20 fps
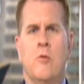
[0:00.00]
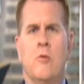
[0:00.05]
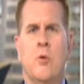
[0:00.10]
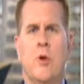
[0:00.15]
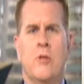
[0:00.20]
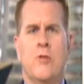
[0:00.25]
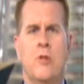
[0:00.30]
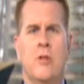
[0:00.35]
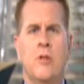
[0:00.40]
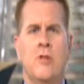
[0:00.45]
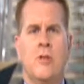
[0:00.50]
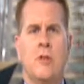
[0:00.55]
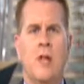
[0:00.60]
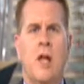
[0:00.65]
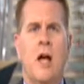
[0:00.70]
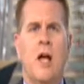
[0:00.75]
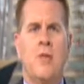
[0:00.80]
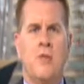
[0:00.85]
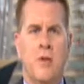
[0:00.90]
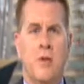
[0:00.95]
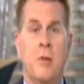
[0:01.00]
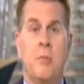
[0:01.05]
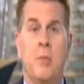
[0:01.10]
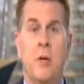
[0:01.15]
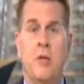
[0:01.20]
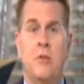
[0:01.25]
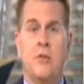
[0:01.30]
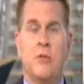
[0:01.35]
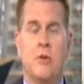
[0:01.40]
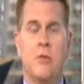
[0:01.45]
risked his life on the
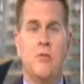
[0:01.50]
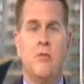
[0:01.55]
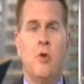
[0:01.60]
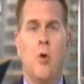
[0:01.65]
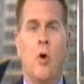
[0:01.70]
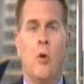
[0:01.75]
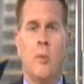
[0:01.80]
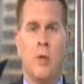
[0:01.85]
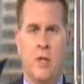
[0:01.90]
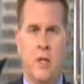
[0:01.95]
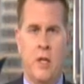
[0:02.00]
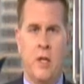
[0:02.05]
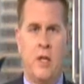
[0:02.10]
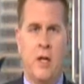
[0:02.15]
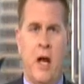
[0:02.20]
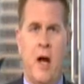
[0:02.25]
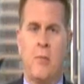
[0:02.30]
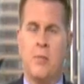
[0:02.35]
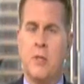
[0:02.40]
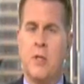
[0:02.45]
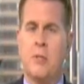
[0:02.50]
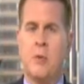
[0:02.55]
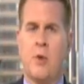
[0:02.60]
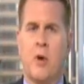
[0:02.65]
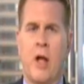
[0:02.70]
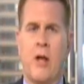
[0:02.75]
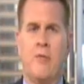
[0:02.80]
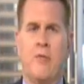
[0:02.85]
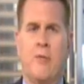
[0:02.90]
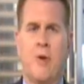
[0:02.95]
beaches of Normandy to help
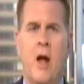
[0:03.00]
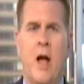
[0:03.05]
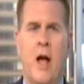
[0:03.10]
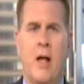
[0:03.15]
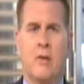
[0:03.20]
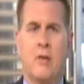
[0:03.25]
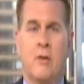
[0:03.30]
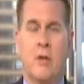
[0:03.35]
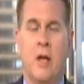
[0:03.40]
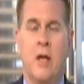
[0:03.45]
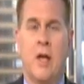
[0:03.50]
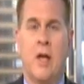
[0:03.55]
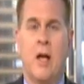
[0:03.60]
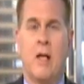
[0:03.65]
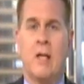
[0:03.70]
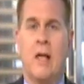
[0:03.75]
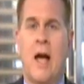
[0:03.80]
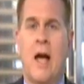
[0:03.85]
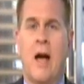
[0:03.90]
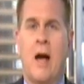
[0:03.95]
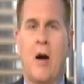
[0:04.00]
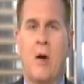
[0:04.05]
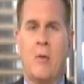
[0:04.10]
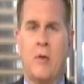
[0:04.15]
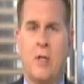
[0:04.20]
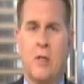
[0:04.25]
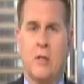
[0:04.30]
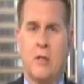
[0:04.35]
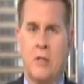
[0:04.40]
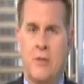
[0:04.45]
liberate France. Now,
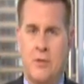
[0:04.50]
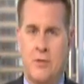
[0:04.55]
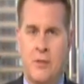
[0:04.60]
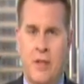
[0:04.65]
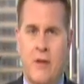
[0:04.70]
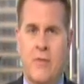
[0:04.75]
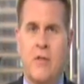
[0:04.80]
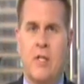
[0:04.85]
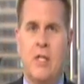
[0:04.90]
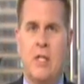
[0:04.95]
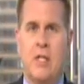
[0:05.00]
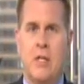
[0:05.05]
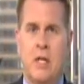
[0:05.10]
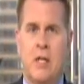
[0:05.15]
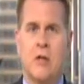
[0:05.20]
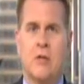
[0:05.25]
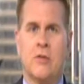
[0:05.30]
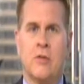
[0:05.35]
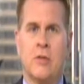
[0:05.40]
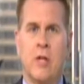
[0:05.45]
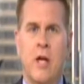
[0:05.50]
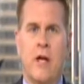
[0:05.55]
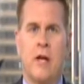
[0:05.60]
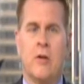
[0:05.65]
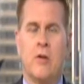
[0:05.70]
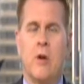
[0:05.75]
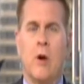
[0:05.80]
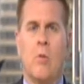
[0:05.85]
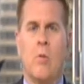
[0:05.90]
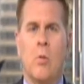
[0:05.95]
nearly 70 years
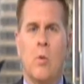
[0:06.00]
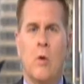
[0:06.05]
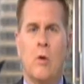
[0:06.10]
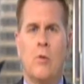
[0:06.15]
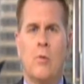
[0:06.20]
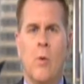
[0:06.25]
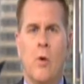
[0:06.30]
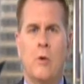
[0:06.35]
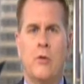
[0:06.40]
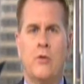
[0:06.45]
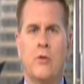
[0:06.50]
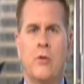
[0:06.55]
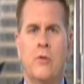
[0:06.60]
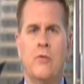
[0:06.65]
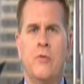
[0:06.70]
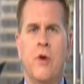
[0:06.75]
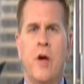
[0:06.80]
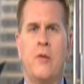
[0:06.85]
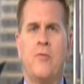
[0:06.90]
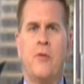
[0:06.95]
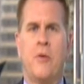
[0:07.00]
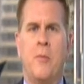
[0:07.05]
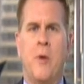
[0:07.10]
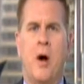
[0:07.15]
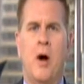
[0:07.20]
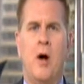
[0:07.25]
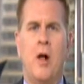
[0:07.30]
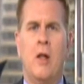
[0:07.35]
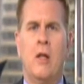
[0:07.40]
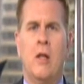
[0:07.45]
later, a World War II vet from
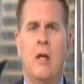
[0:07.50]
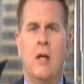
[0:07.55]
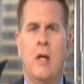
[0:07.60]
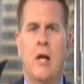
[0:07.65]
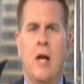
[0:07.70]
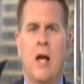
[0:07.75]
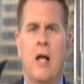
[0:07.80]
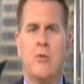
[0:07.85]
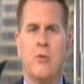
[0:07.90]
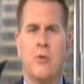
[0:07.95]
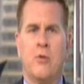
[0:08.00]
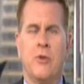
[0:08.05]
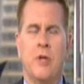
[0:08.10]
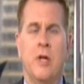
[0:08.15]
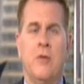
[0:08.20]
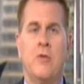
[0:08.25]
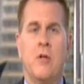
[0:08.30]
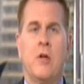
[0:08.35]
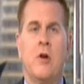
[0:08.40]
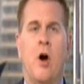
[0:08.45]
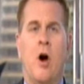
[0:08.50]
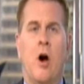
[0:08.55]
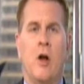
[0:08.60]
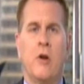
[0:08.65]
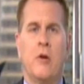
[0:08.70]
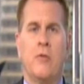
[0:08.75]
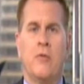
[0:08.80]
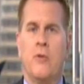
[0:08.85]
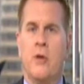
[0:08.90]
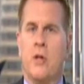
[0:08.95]
Hull has received an
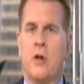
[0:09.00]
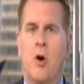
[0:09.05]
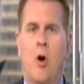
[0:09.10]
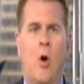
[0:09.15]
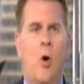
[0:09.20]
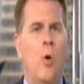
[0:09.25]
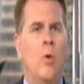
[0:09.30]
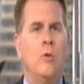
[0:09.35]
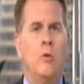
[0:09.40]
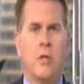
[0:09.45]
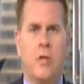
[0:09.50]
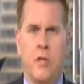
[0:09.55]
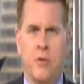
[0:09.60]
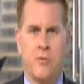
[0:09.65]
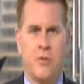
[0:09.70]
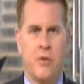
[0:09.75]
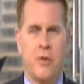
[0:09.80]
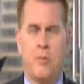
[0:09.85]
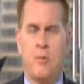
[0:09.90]
honor fit only for the